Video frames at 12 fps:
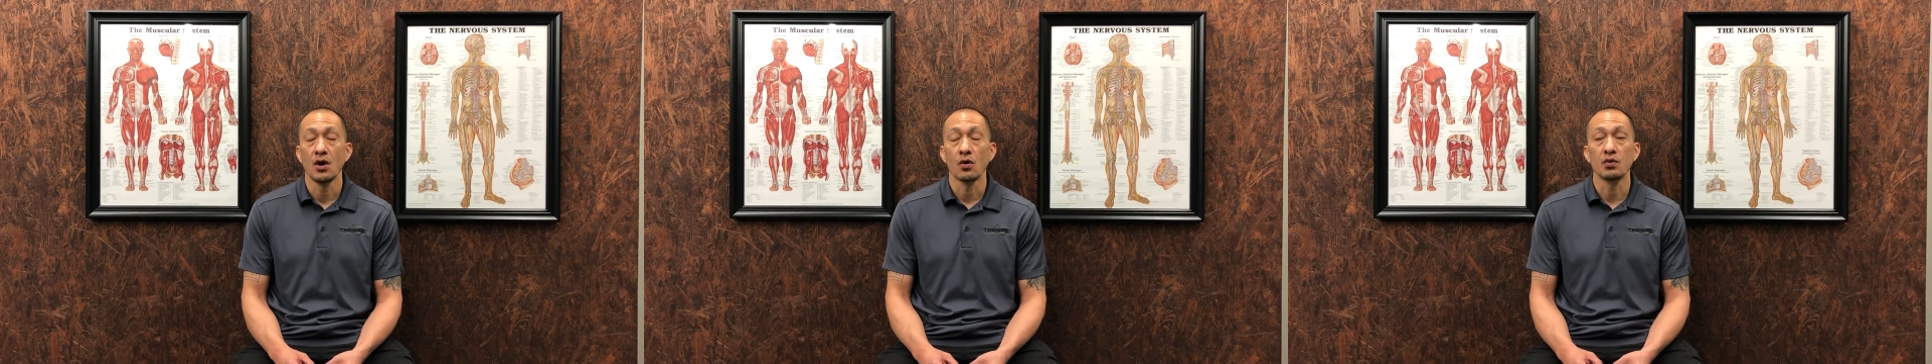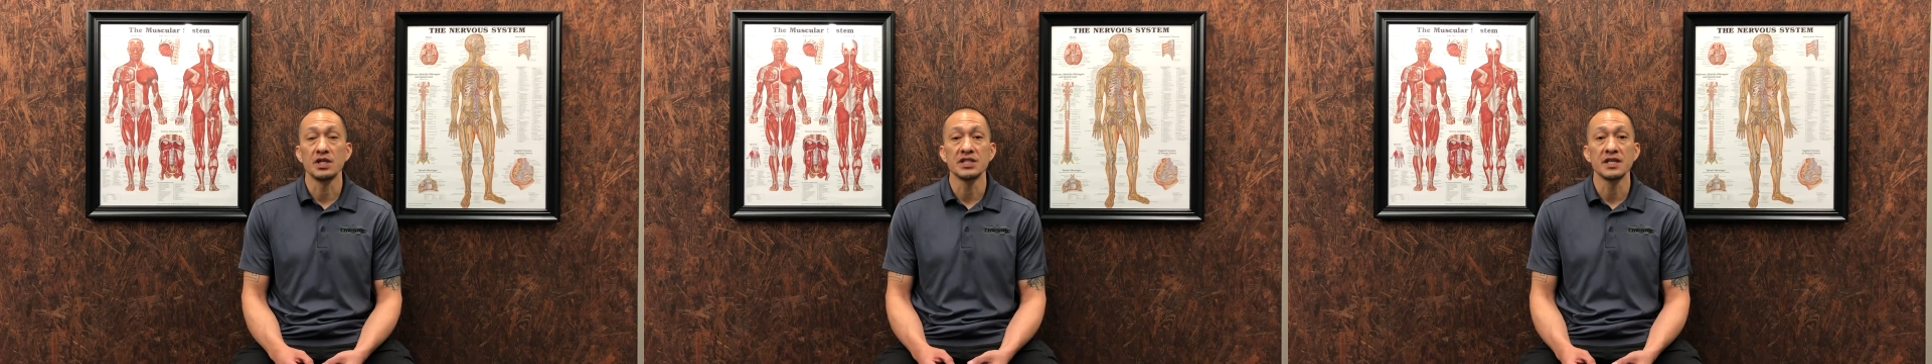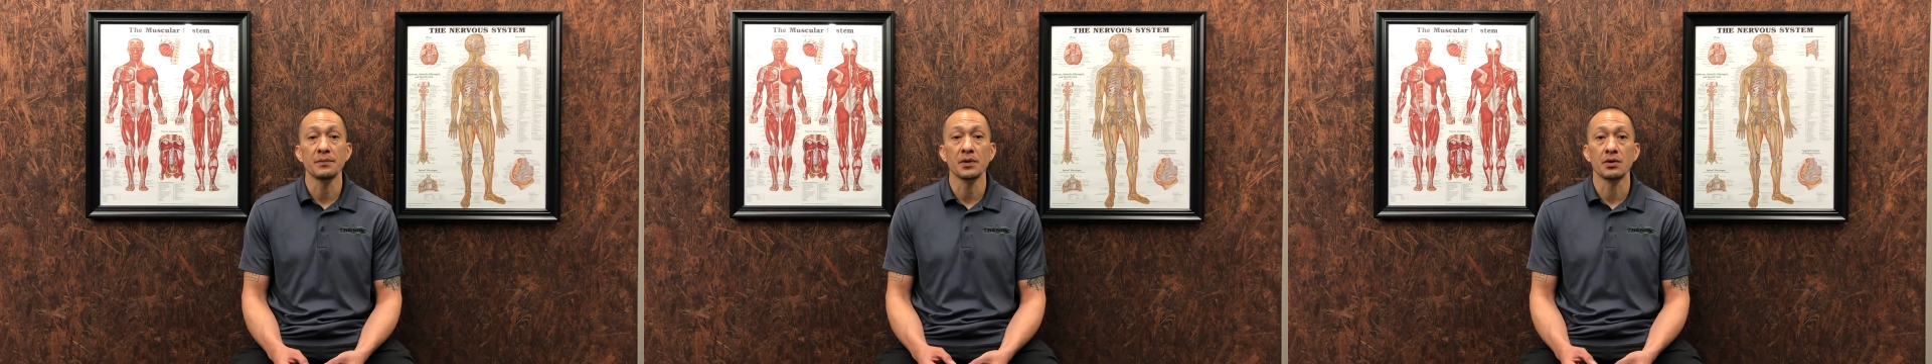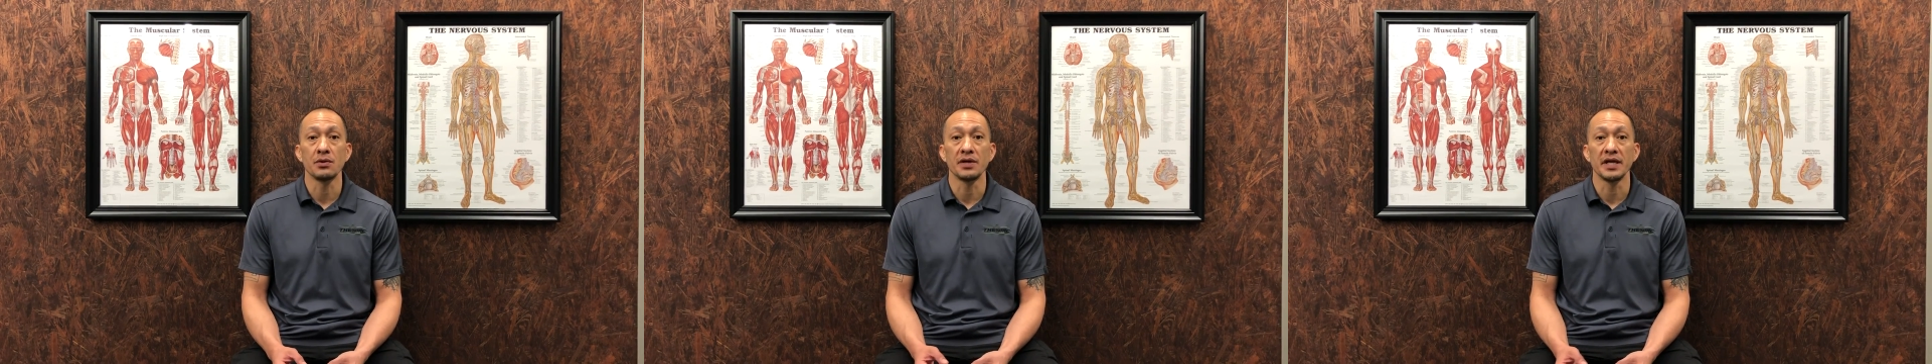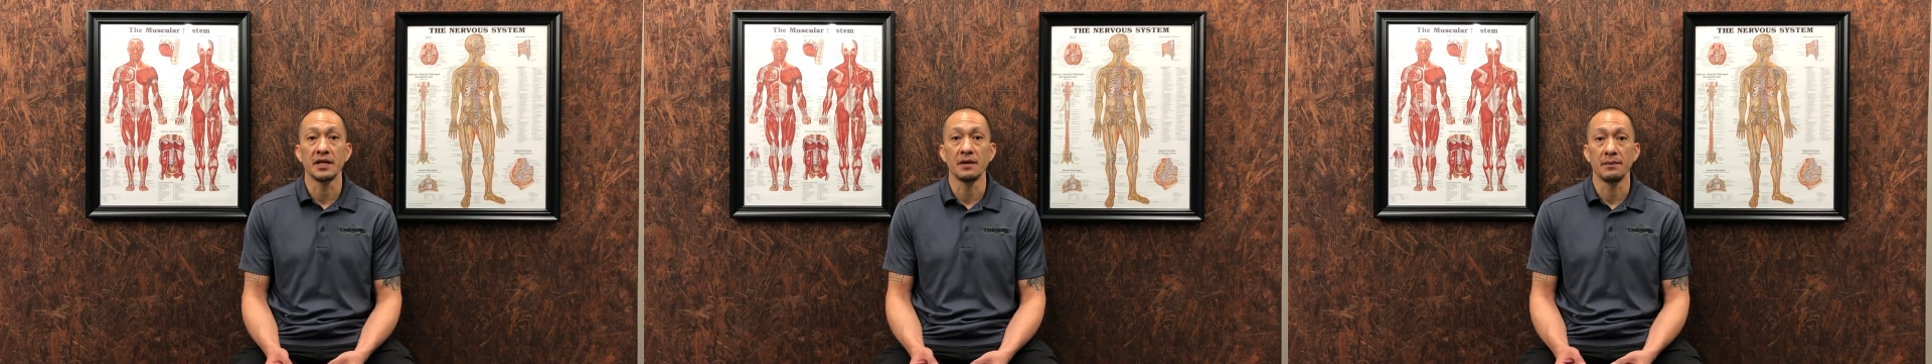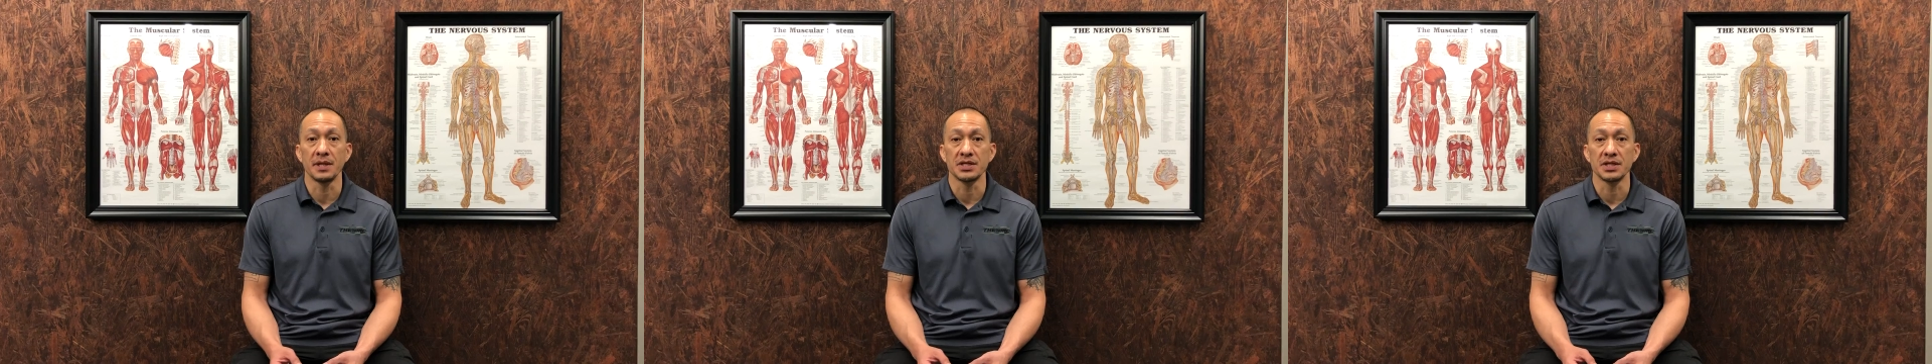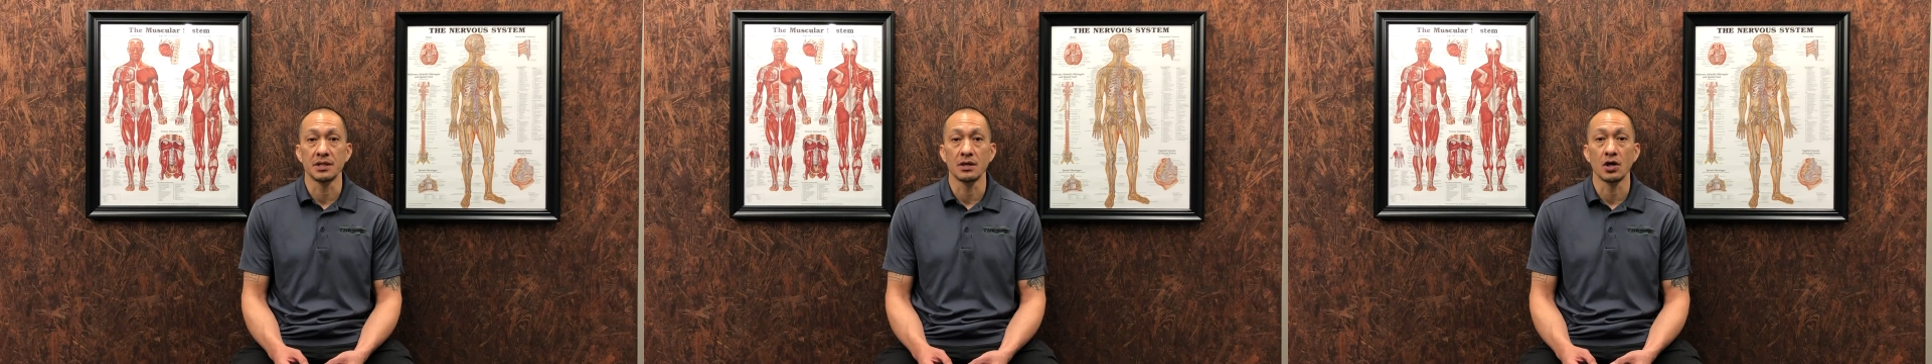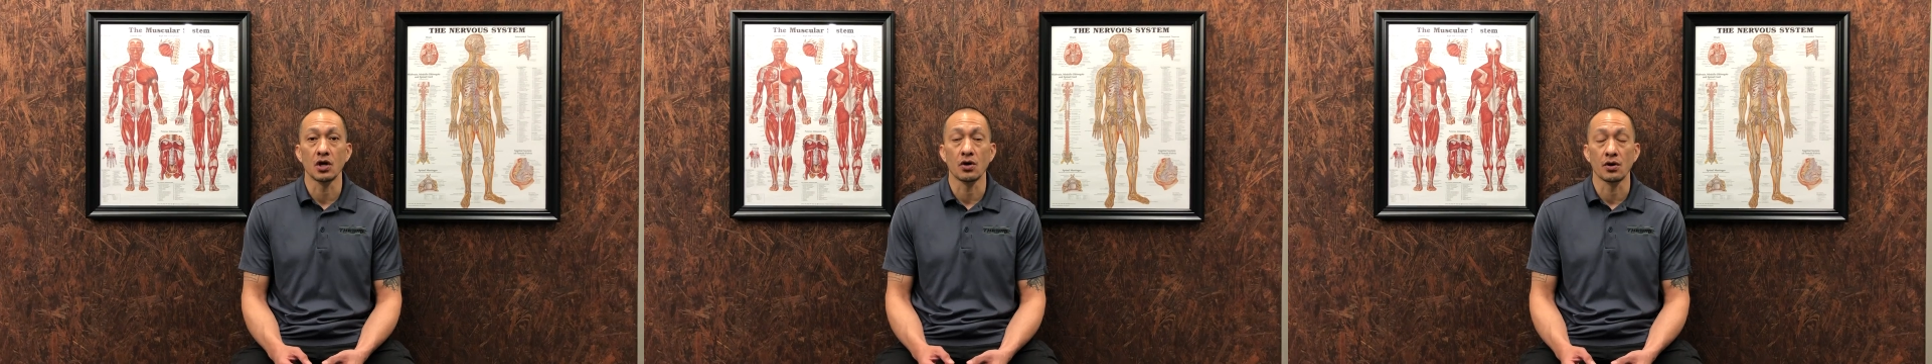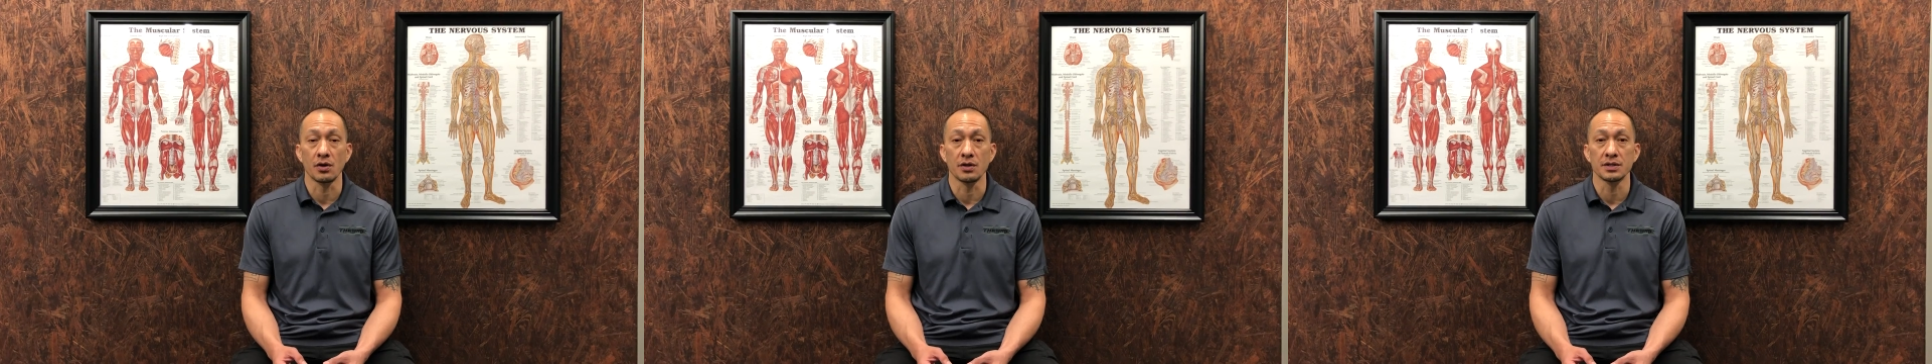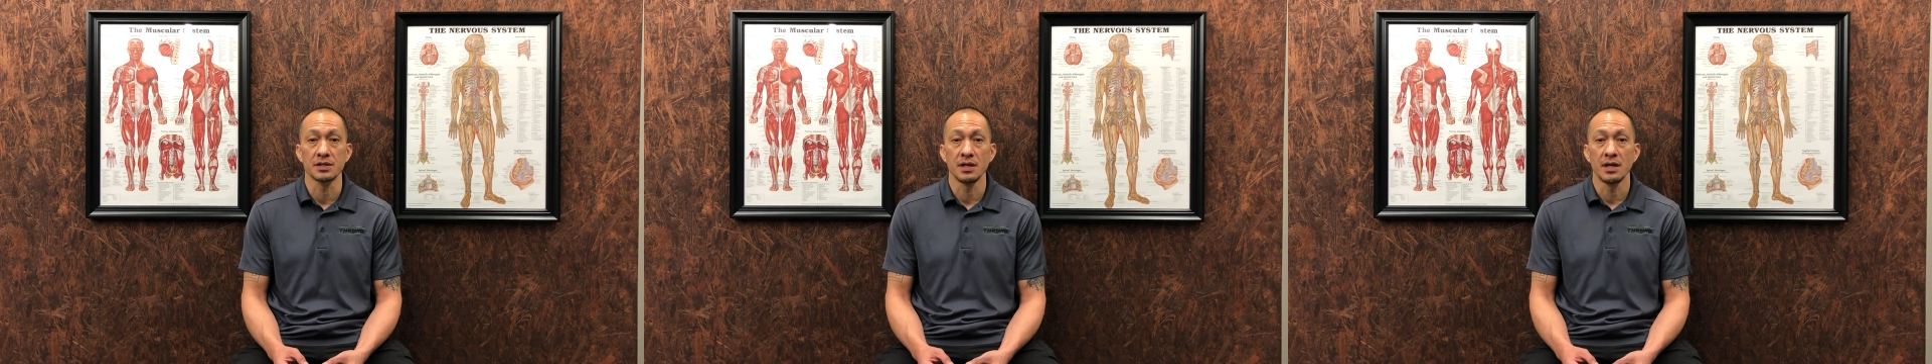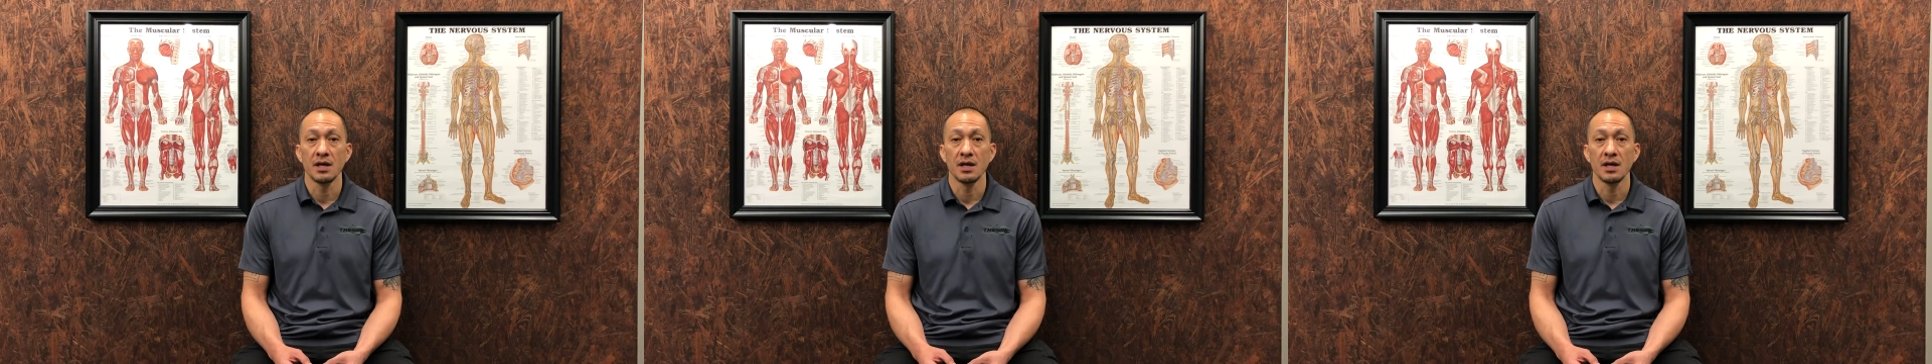Reciprocal inhibition occurs